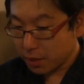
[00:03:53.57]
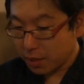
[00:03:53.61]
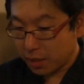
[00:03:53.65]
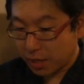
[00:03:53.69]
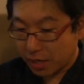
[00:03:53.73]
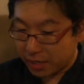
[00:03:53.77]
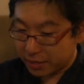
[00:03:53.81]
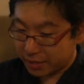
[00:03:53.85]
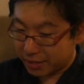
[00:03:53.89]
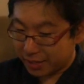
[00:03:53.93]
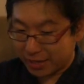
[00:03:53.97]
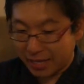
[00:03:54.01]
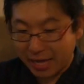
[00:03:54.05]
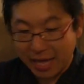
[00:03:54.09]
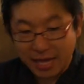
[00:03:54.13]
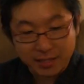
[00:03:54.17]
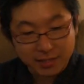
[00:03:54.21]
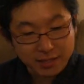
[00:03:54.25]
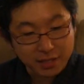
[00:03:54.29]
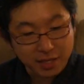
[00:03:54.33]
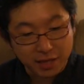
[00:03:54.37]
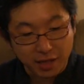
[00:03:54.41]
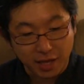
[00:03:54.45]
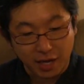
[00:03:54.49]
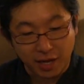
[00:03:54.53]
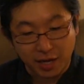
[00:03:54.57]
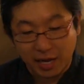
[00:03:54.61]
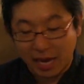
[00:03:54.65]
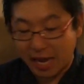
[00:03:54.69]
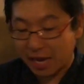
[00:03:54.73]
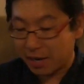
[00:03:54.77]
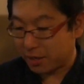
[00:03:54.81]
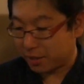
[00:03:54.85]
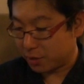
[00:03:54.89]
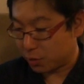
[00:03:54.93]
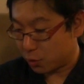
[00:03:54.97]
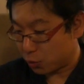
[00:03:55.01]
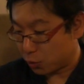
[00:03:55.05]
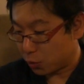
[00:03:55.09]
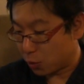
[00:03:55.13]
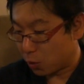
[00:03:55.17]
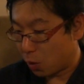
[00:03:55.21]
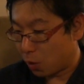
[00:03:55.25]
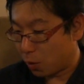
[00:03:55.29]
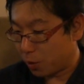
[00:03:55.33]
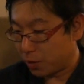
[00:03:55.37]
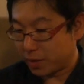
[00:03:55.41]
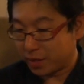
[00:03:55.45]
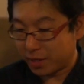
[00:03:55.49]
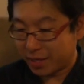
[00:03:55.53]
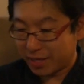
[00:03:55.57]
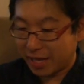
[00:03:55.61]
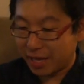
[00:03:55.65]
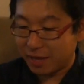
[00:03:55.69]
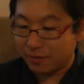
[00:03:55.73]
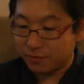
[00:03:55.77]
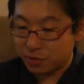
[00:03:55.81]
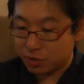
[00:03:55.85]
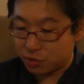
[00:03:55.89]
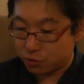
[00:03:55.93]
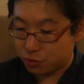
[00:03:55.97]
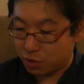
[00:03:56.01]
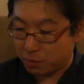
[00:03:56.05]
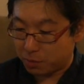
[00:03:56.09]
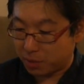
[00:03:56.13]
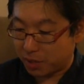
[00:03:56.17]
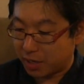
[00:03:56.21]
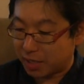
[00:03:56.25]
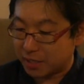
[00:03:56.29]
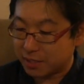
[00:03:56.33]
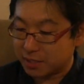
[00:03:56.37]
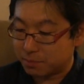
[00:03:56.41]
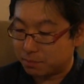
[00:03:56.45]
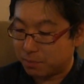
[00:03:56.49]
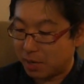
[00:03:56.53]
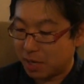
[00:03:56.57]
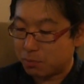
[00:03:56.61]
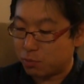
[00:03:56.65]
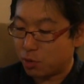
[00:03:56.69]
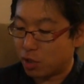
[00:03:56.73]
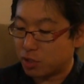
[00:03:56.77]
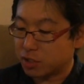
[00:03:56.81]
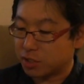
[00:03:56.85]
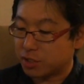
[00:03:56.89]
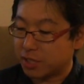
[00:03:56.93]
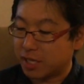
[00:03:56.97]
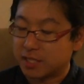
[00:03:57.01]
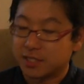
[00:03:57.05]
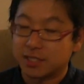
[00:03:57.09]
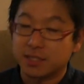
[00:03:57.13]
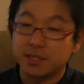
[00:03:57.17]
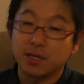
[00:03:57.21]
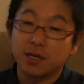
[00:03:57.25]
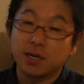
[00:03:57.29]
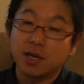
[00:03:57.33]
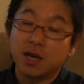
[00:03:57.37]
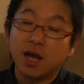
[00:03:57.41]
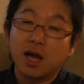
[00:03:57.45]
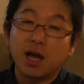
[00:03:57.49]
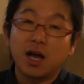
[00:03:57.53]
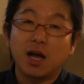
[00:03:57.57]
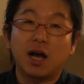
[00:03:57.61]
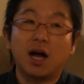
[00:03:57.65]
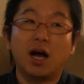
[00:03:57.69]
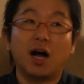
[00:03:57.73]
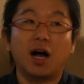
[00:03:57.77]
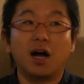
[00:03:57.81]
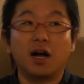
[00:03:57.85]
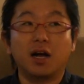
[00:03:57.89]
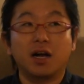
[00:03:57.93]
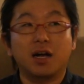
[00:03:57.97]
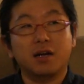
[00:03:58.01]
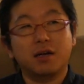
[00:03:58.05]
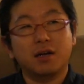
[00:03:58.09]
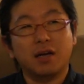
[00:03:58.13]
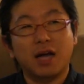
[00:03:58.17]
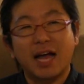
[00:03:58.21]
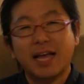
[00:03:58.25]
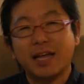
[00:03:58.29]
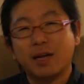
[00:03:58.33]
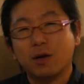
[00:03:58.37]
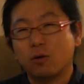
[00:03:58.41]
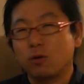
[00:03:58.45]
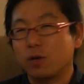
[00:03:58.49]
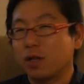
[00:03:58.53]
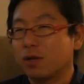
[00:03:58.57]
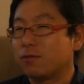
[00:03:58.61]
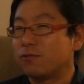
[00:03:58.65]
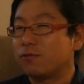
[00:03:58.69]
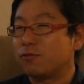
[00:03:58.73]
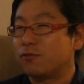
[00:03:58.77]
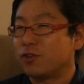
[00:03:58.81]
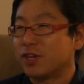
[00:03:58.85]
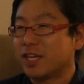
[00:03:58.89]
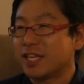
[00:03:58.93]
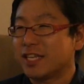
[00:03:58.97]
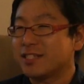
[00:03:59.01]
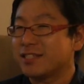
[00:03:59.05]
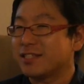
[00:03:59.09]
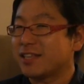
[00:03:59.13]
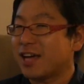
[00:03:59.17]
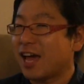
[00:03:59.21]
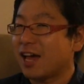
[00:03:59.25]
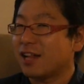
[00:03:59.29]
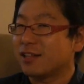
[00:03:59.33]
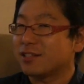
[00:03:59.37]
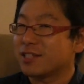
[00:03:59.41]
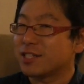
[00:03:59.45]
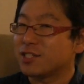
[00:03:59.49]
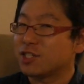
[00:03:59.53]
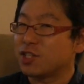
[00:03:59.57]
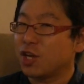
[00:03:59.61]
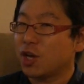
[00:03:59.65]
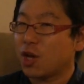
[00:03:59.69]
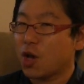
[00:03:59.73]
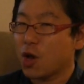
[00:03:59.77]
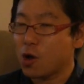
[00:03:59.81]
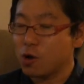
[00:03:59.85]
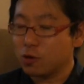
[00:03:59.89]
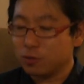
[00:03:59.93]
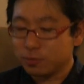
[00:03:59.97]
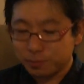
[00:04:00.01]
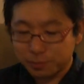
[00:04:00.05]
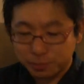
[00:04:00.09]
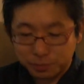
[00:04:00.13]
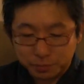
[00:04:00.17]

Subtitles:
The last thing I do on the live streaming as my project is, I call it freestyle Sashiko.